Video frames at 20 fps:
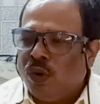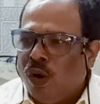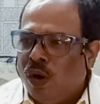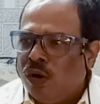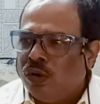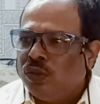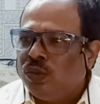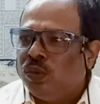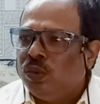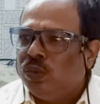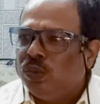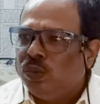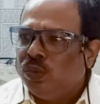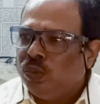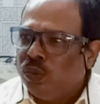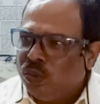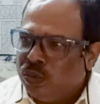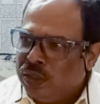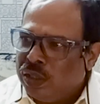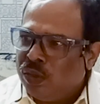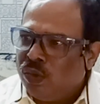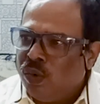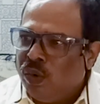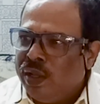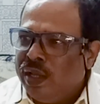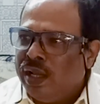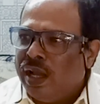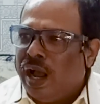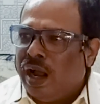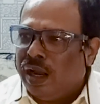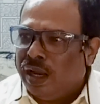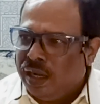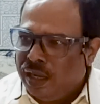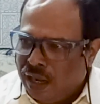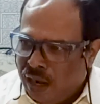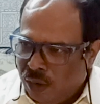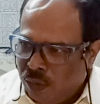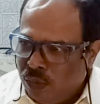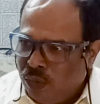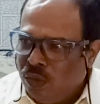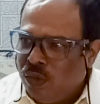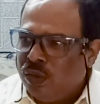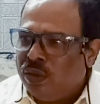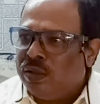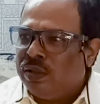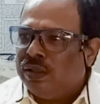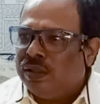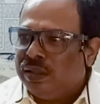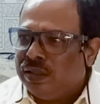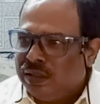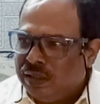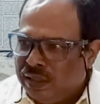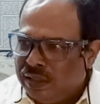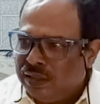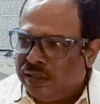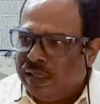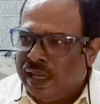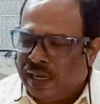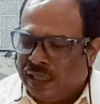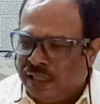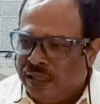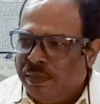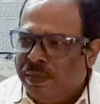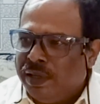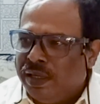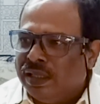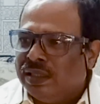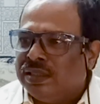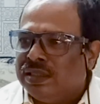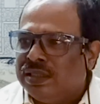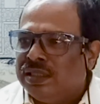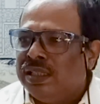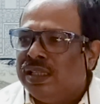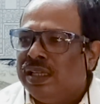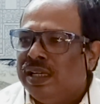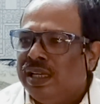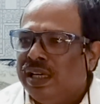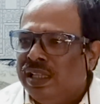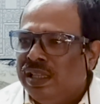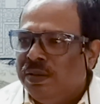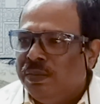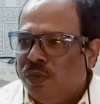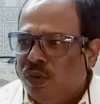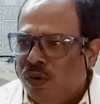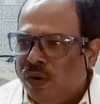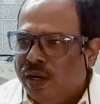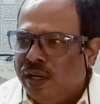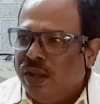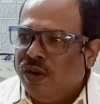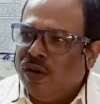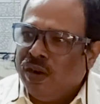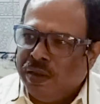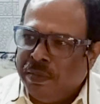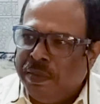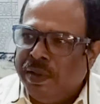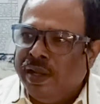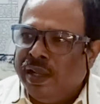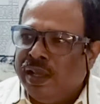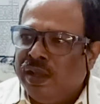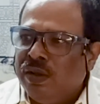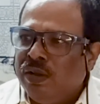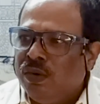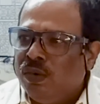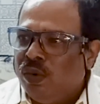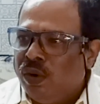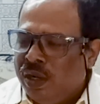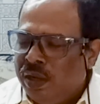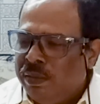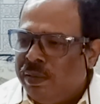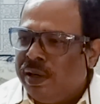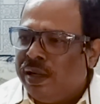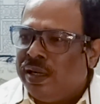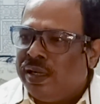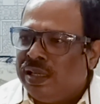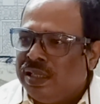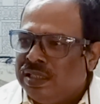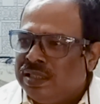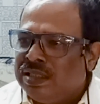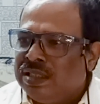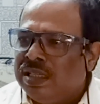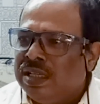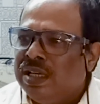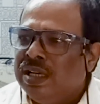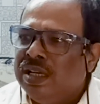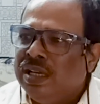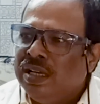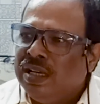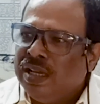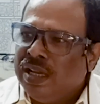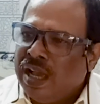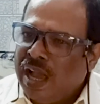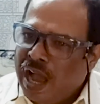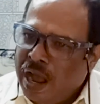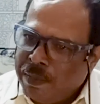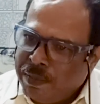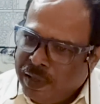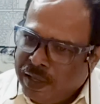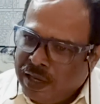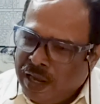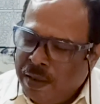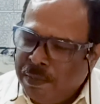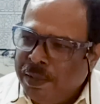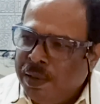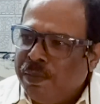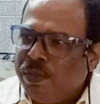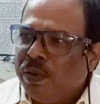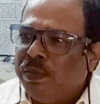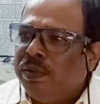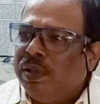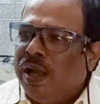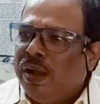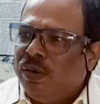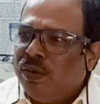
dogs, those are going in outdoor activities in the morning or evening, whenever it is, after coming from the